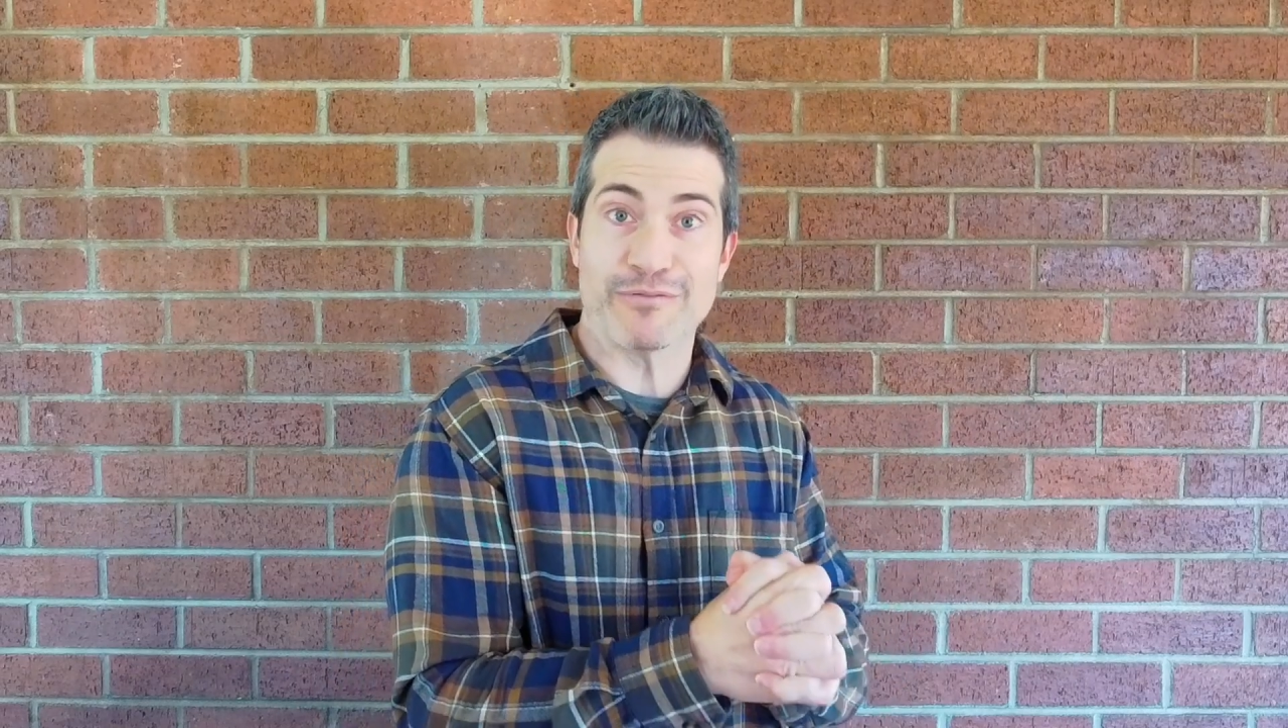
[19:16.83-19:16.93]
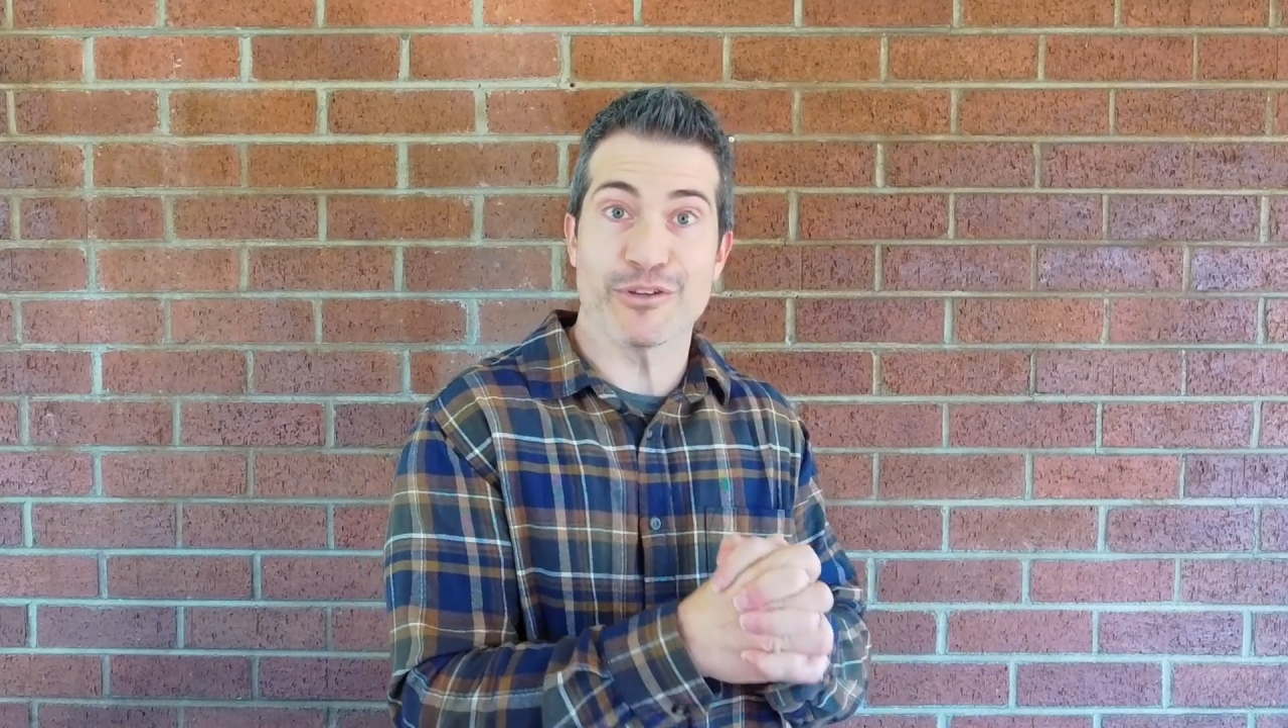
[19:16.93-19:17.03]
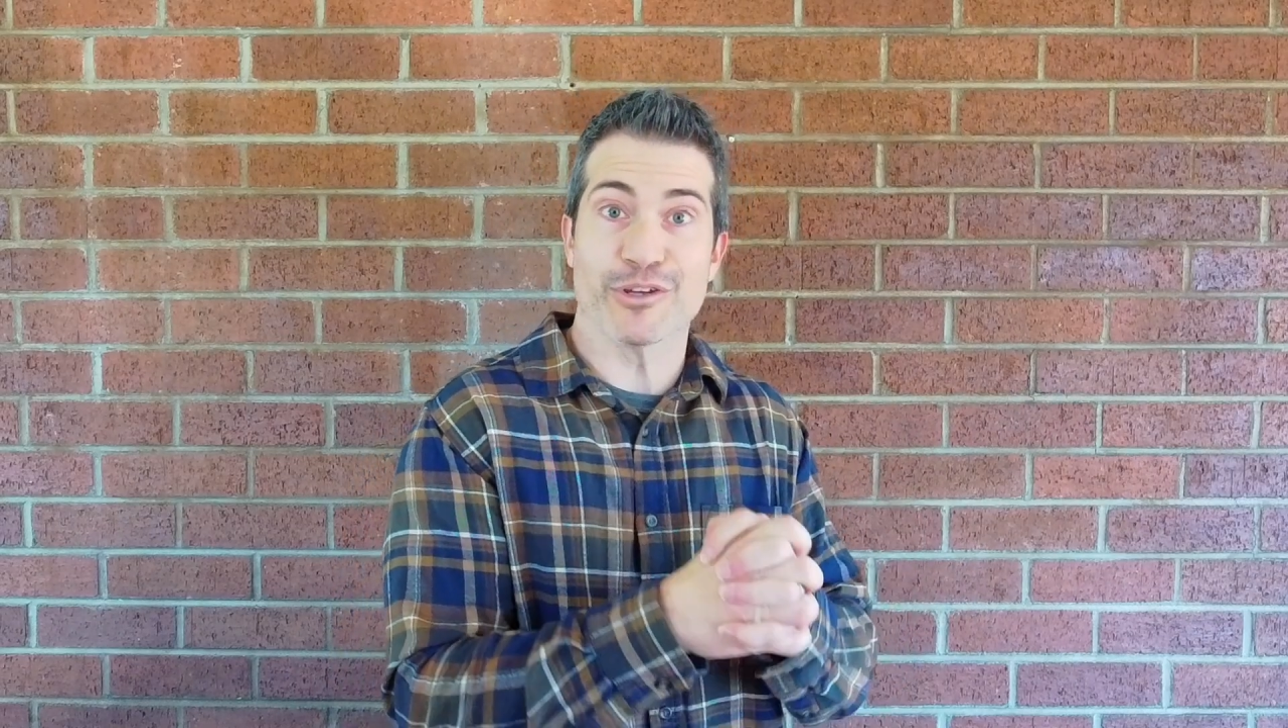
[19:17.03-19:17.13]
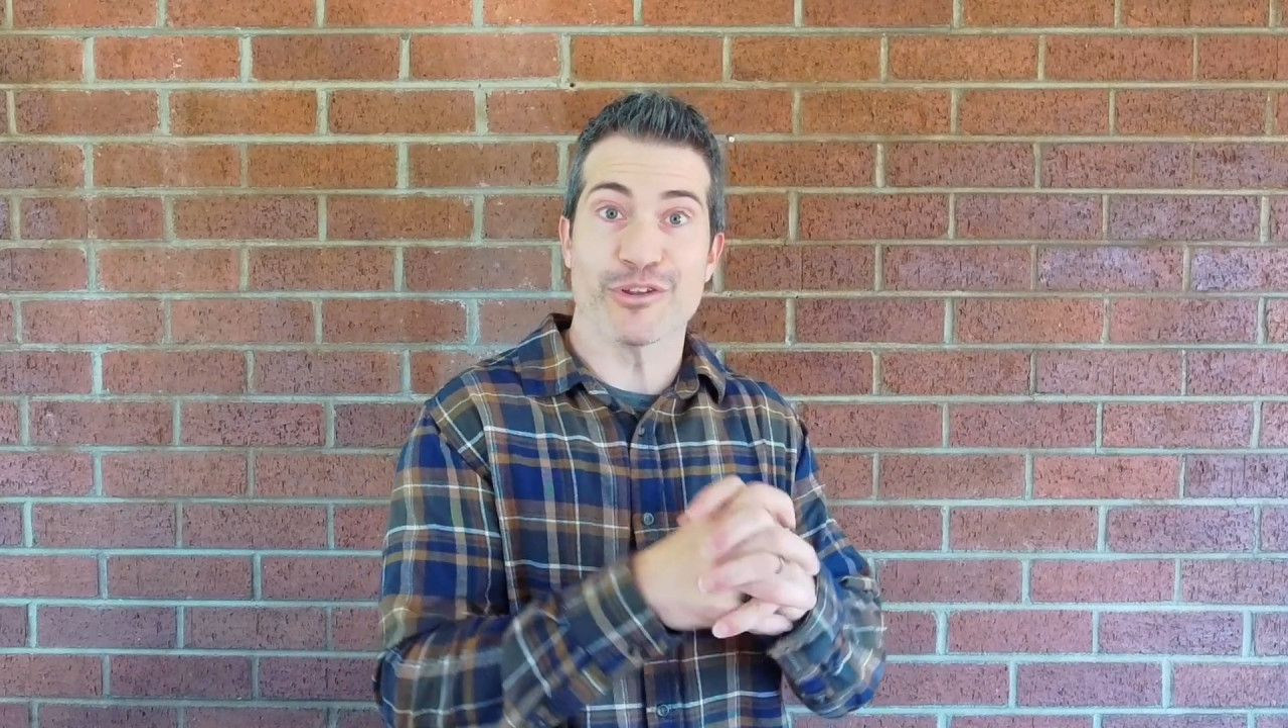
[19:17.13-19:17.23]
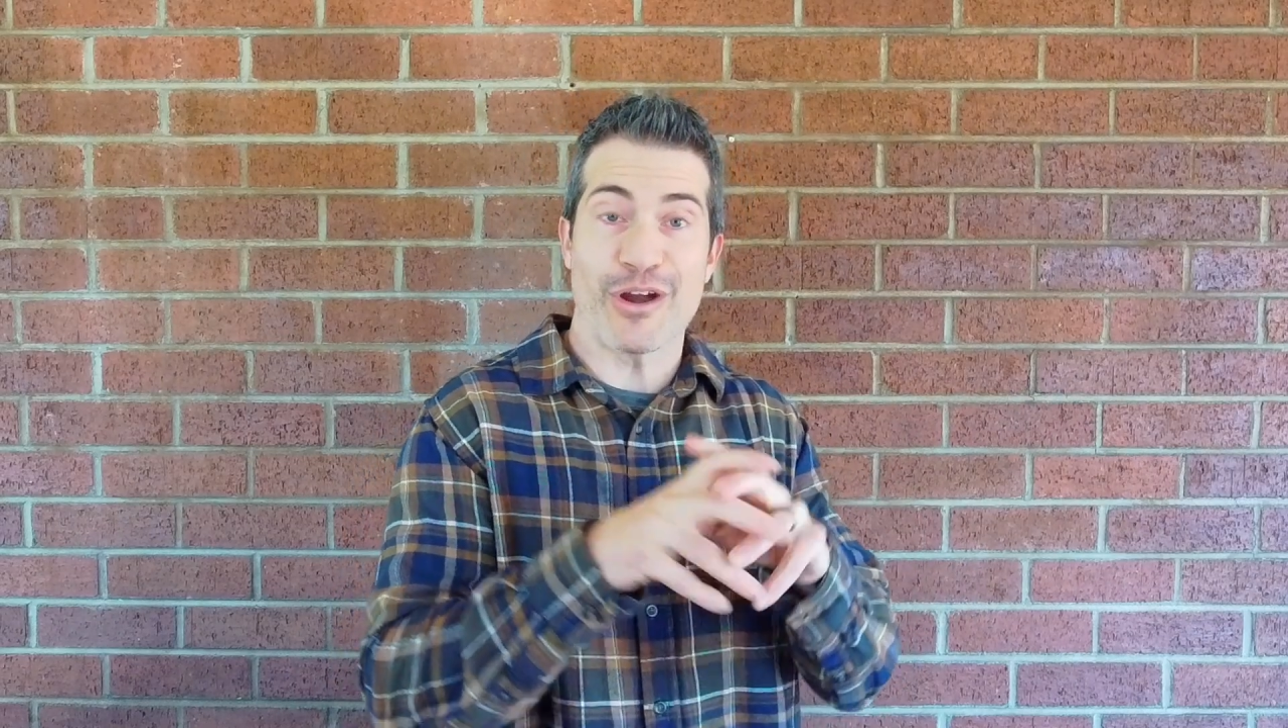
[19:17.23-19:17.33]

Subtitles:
for their